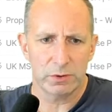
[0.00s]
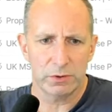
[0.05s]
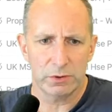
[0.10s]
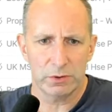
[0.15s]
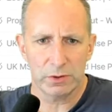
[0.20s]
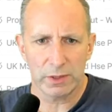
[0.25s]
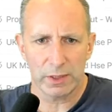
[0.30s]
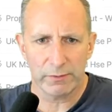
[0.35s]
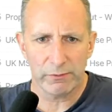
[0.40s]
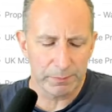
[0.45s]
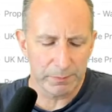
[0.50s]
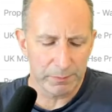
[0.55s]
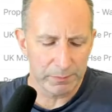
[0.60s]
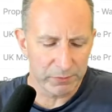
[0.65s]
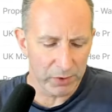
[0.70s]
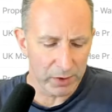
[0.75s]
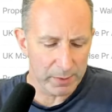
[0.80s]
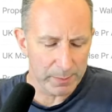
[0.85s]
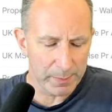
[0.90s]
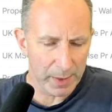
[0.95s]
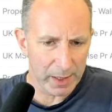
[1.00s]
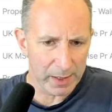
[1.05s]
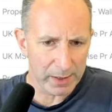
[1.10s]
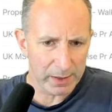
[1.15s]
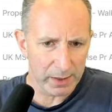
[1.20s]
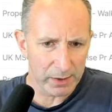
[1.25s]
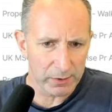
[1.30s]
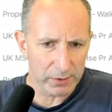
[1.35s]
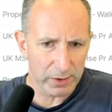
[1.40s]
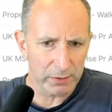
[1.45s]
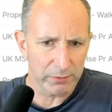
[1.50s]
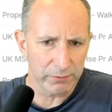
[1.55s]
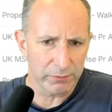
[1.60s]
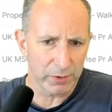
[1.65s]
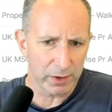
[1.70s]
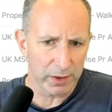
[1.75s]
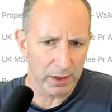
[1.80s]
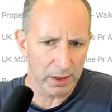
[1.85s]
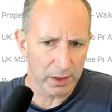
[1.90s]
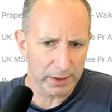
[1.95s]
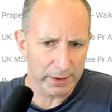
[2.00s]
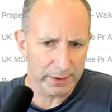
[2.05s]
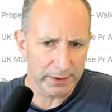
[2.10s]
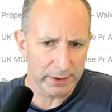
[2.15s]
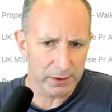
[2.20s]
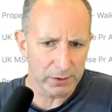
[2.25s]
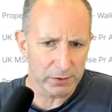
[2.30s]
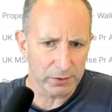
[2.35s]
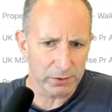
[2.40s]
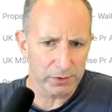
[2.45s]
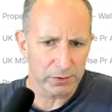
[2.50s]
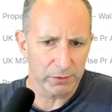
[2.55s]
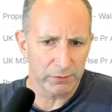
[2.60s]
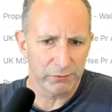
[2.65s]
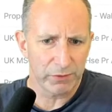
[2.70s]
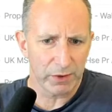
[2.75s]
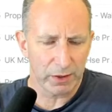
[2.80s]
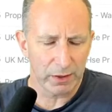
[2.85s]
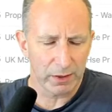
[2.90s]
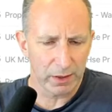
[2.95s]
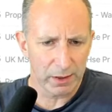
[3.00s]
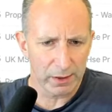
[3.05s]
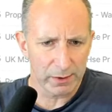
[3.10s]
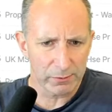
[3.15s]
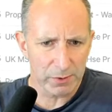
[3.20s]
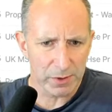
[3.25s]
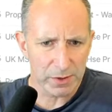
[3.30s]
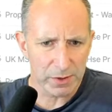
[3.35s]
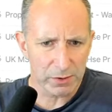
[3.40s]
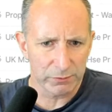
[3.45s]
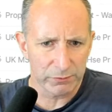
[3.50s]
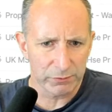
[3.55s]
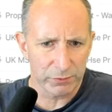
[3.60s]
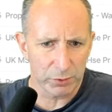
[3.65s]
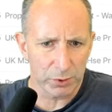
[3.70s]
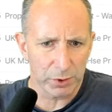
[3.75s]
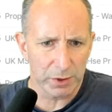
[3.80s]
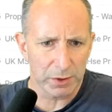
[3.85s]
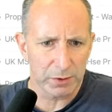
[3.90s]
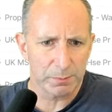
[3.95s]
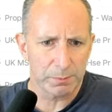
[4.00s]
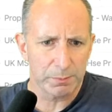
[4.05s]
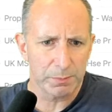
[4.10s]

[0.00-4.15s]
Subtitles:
You can have a very bad area, very high yield, very high risk of void,